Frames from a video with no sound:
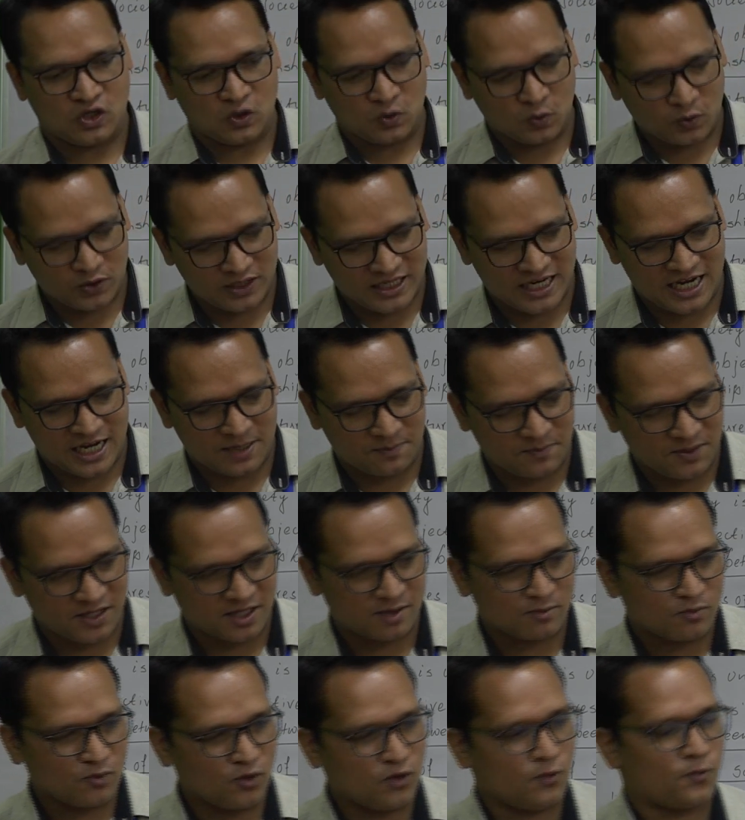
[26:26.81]
We are
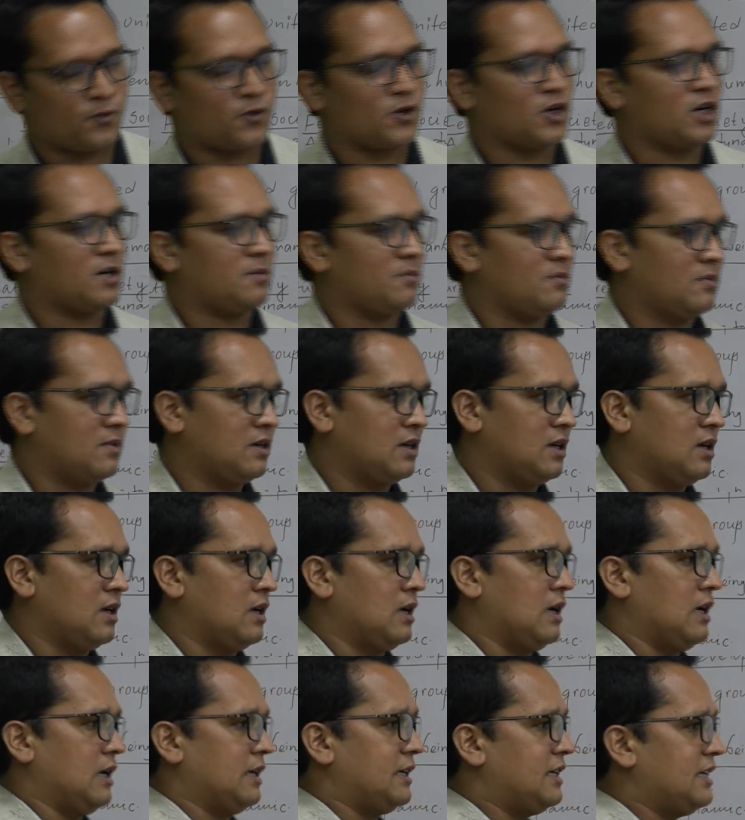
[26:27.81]
being moved from
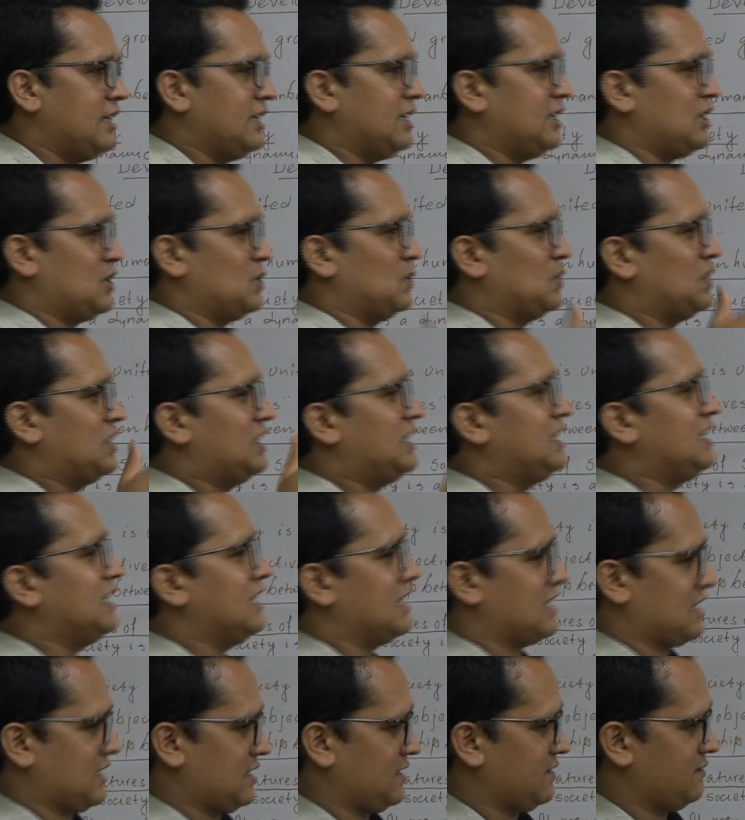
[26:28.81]
here to there,